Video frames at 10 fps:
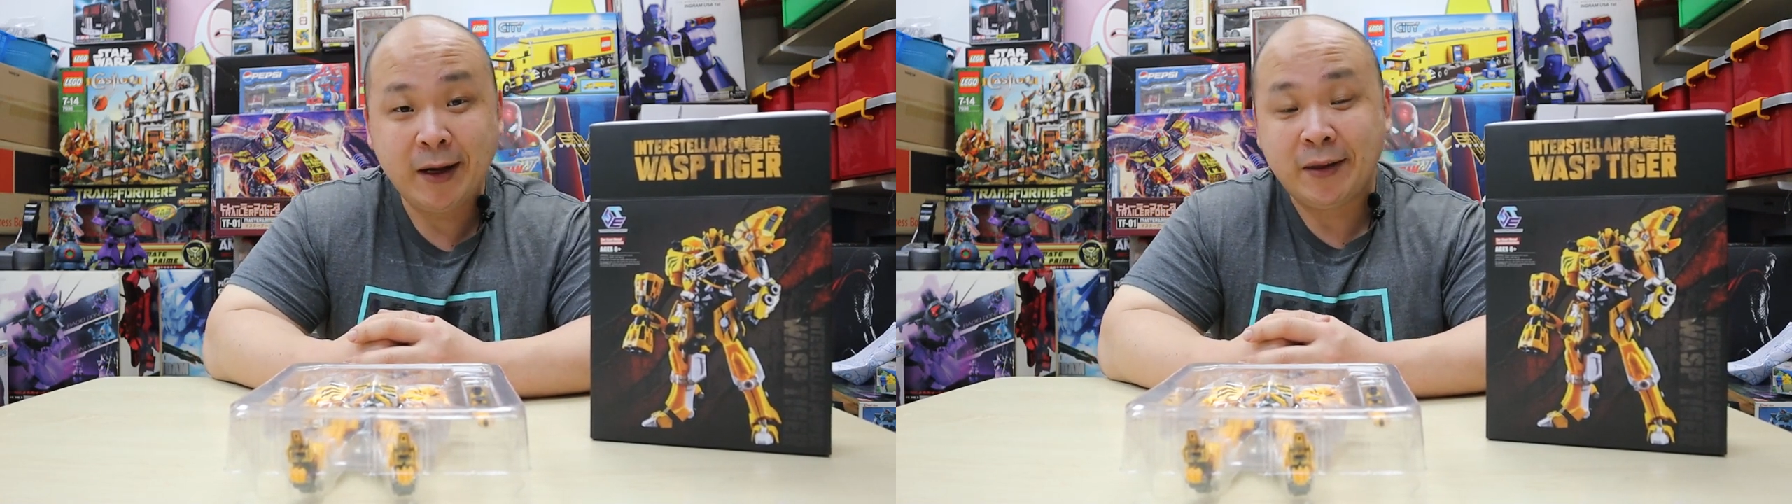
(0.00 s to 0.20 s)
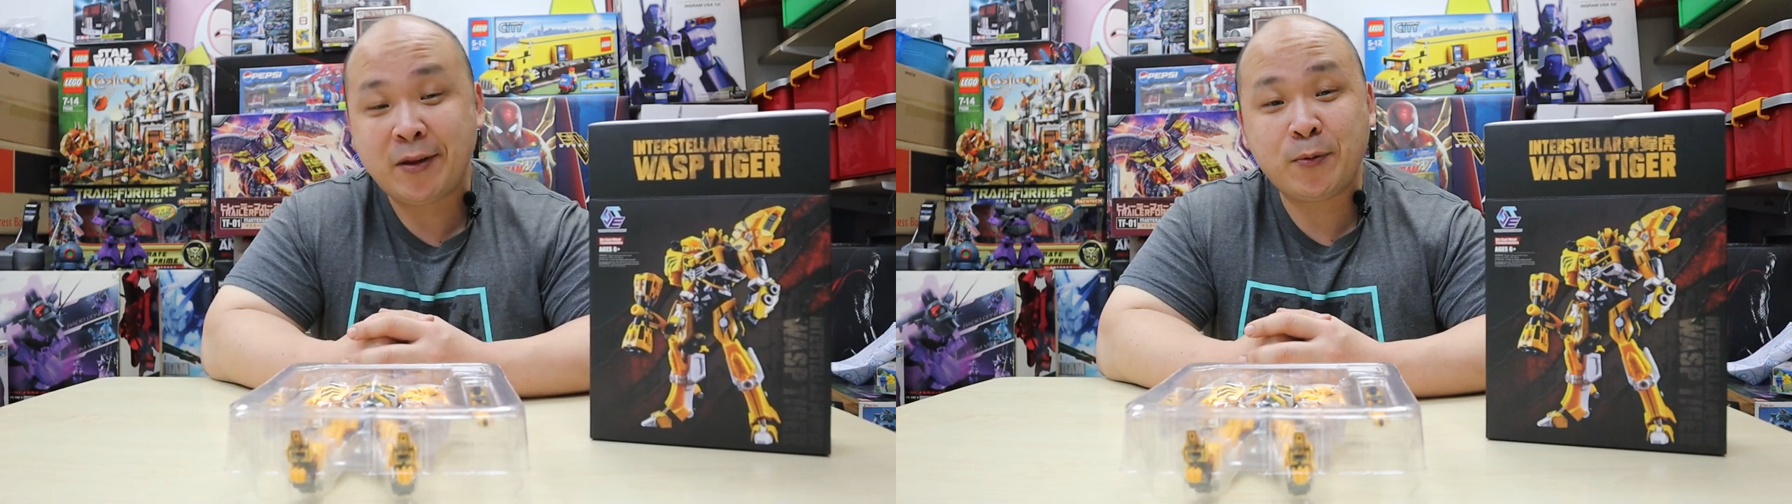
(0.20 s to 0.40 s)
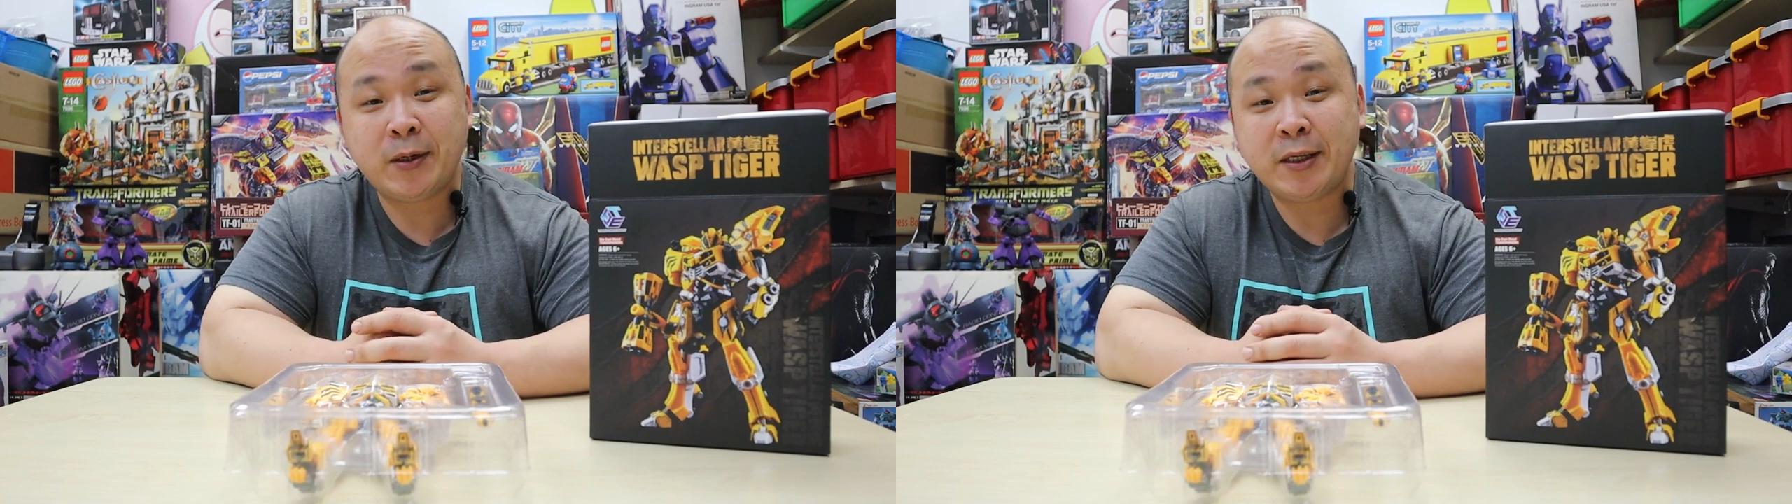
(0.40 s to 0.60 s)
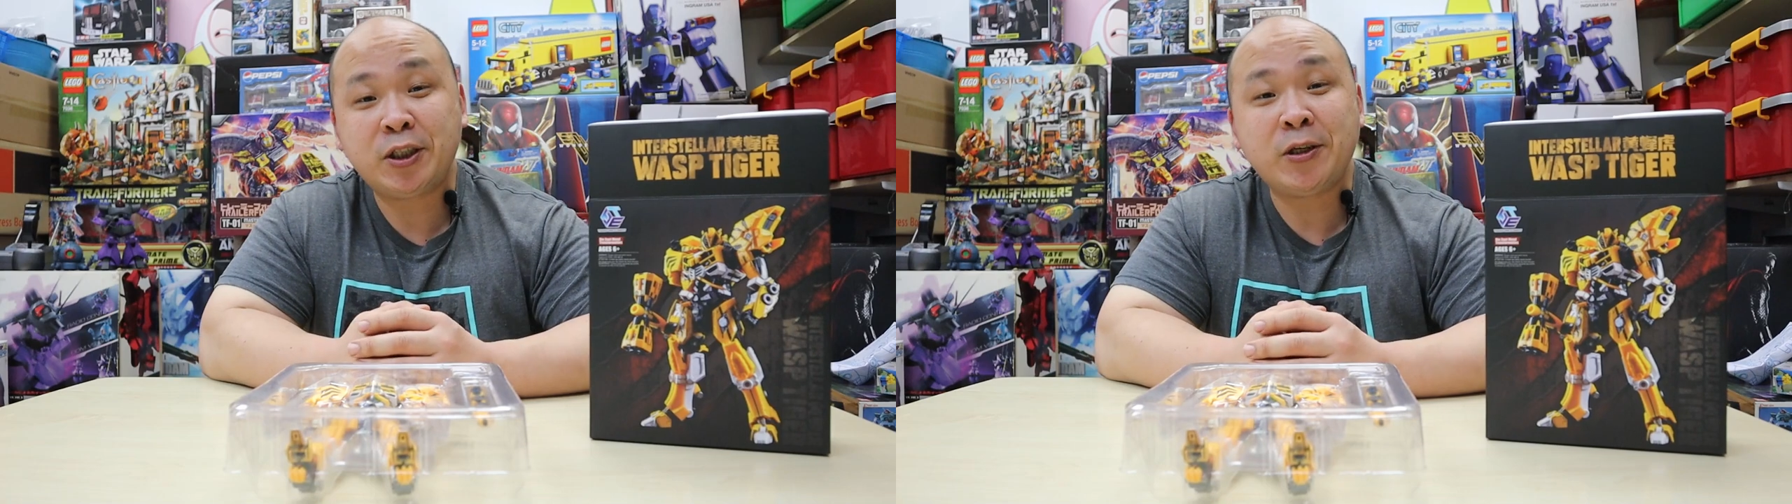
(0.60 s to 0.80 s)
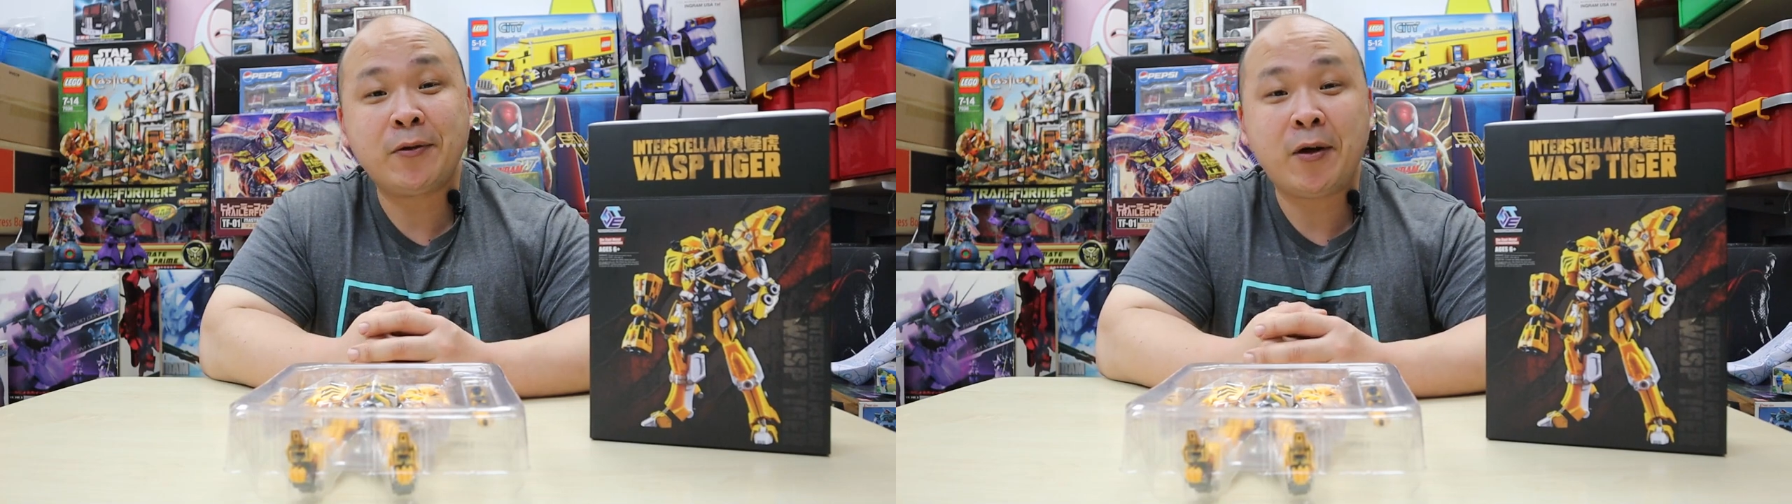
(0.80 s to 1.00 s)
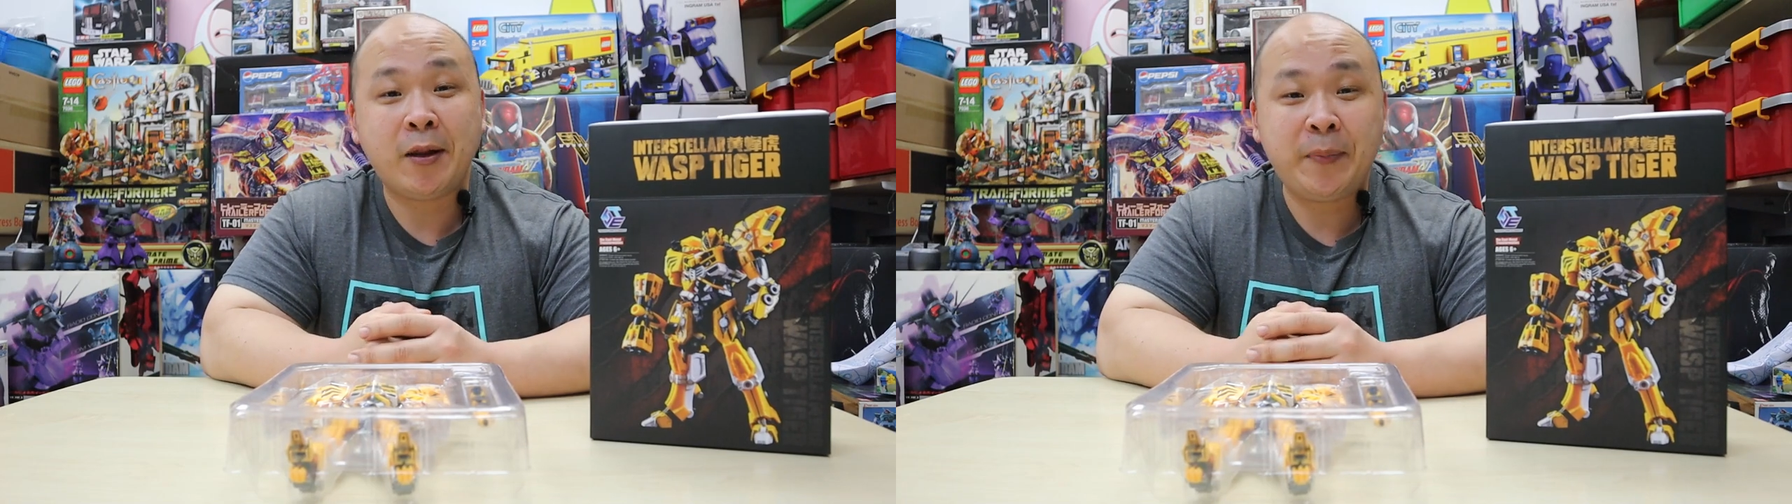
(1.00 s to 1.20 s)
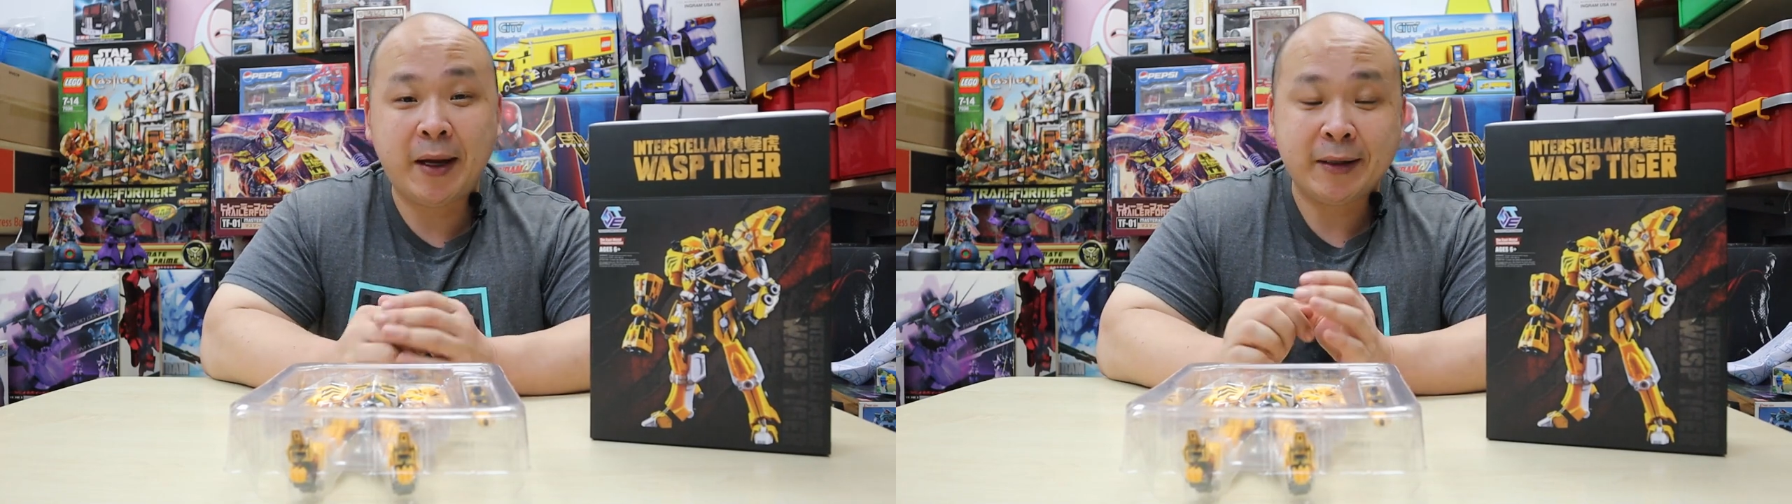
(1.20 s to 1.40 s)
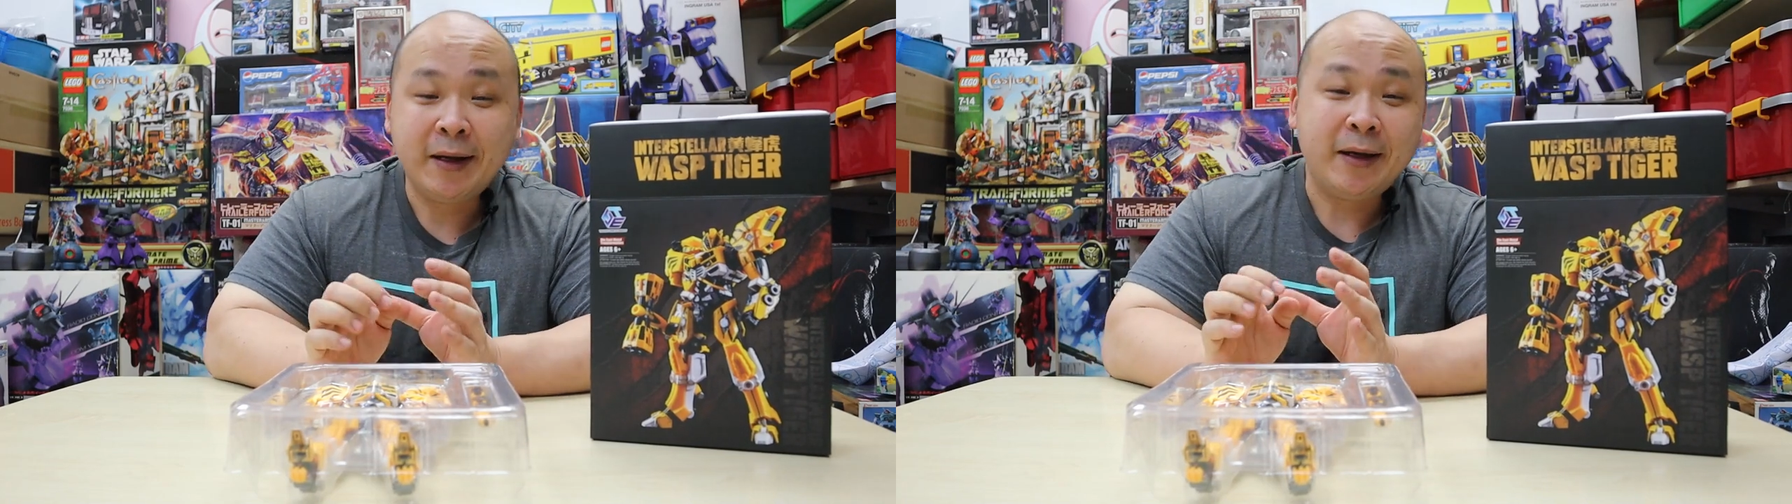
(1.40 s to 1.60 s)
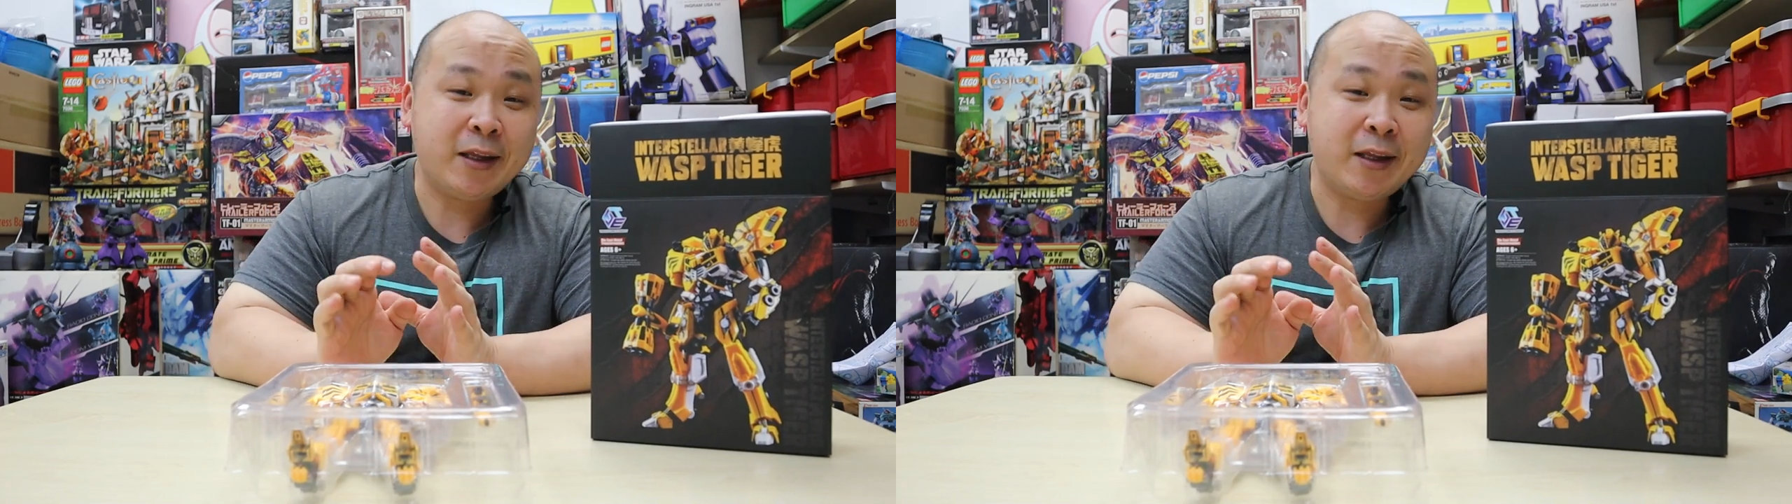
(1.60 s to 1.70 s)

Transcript: This is what this show is all about.